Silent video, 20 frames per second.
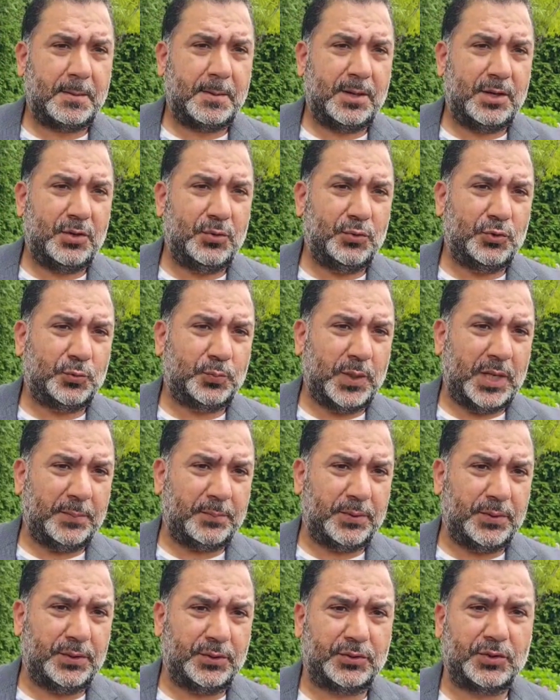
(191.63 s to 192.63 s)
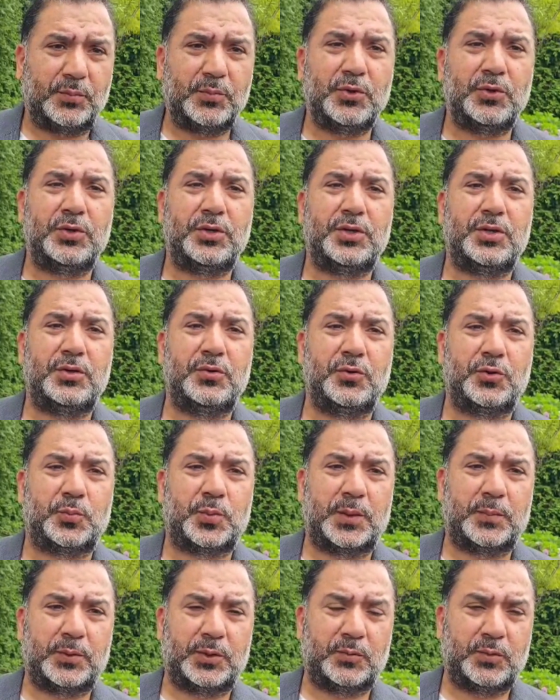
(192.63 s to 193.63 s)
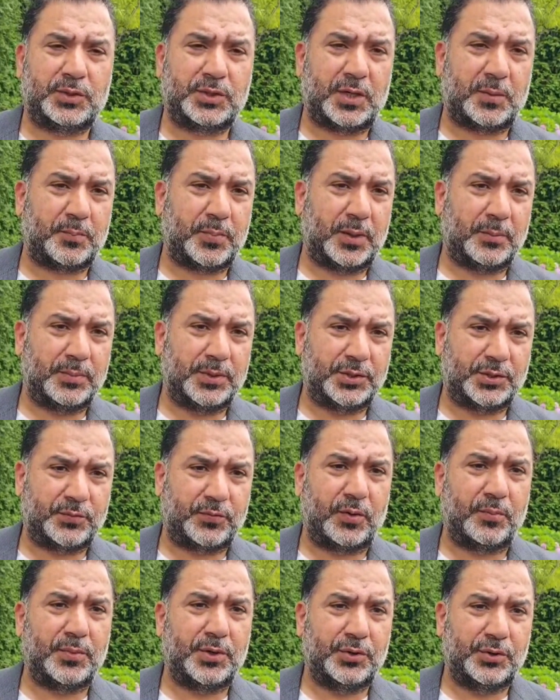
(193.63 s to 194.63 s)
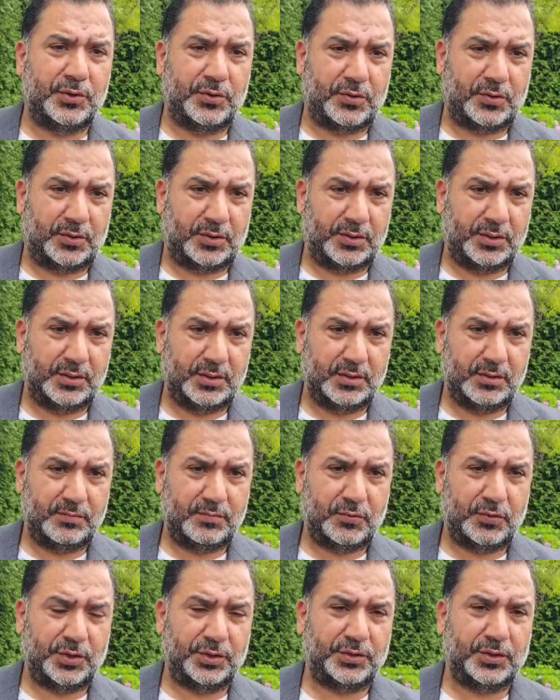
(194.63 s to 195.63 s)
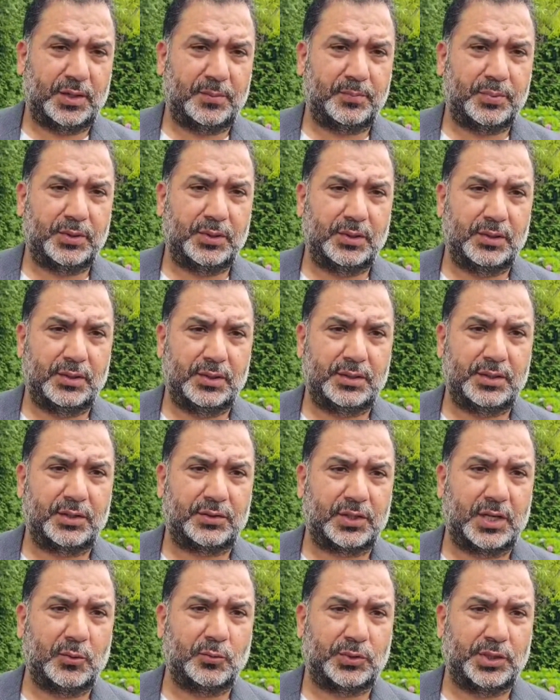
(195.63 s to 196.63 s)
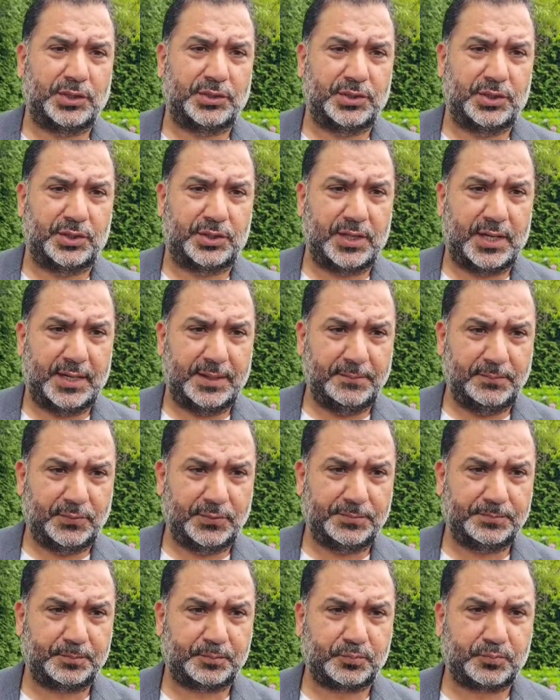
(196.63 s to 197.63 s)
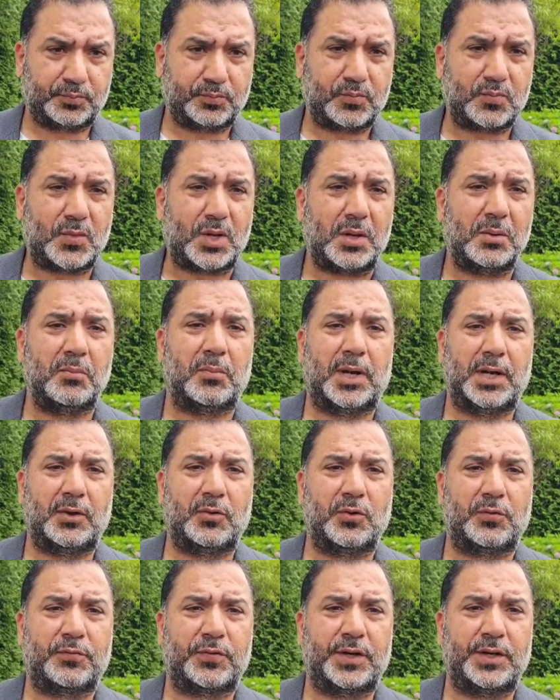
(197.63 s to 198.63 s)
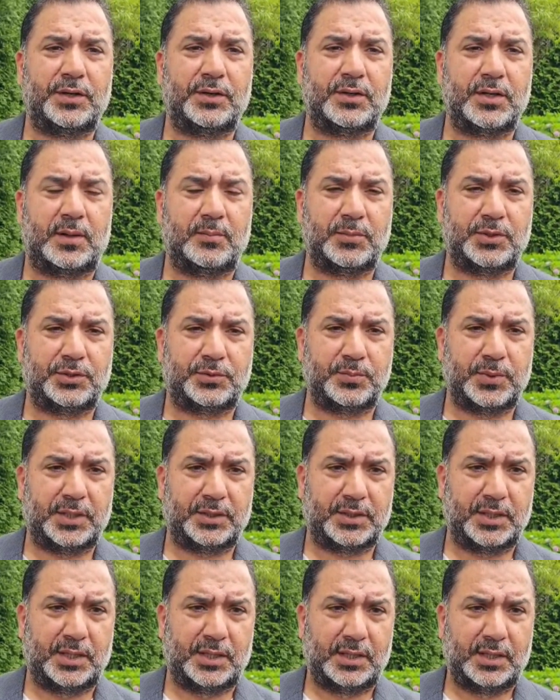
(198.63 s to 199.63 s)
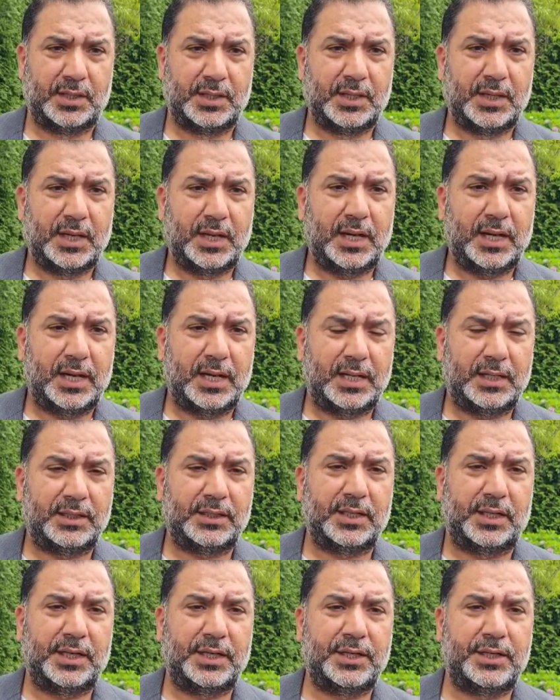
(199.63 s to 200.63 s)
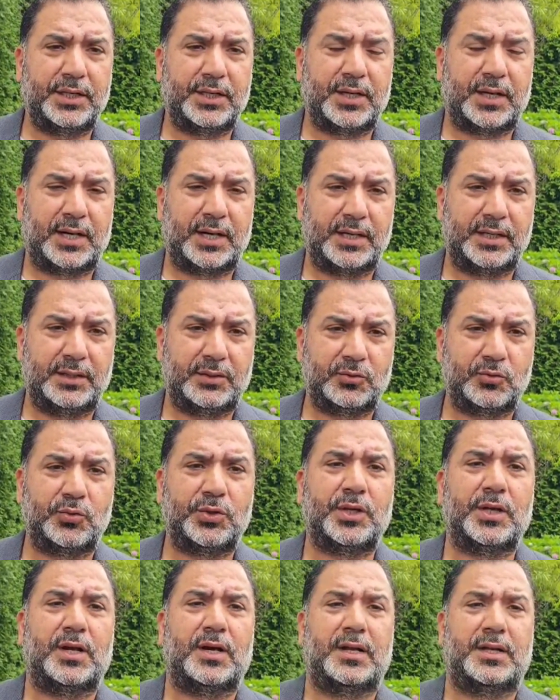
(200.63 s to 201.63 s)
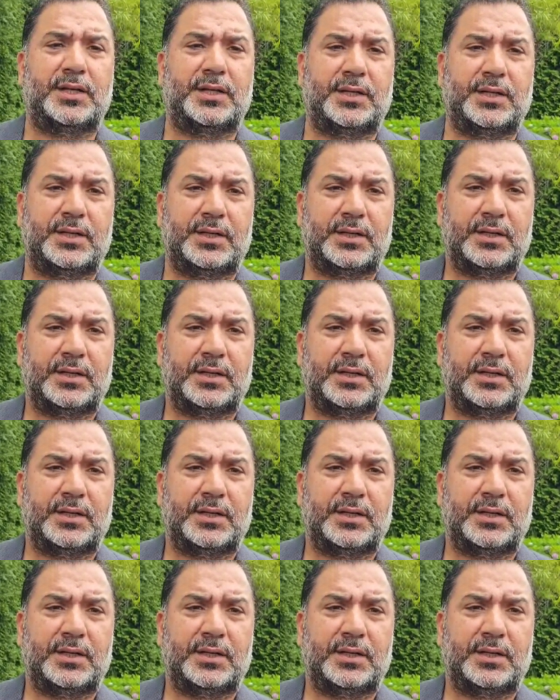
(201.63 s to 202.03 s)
newspapers, community newspapers which are published from New York. For example, the South Asian Times, my good friend Kamlesh Mehta, and the Indian Eye, Sunil Hali,